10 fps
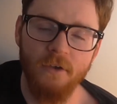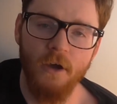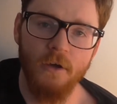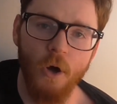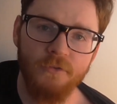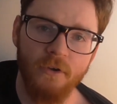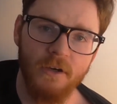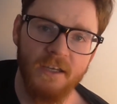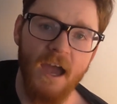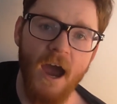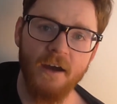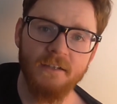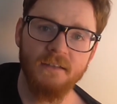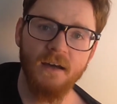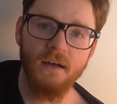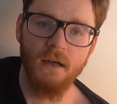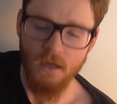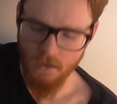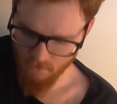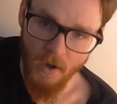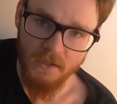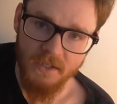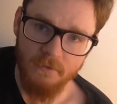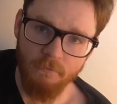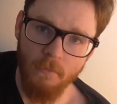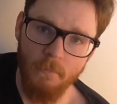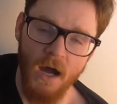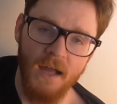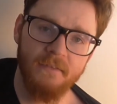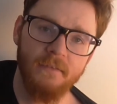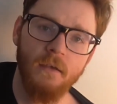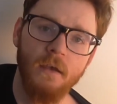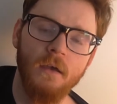her, calls her a character. Bunky reminds